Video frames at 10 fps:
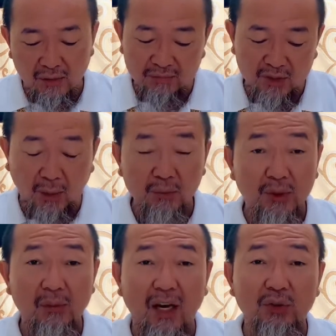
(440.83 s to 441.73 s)

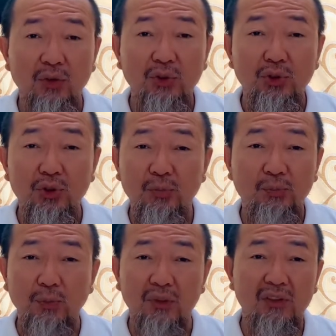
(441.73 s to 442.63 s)
some guys on YouTube
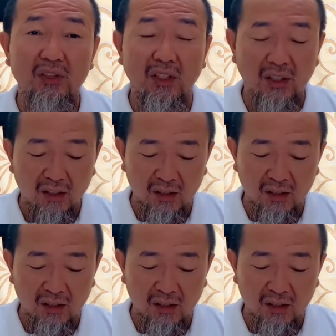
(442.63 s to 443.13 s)
put this thing,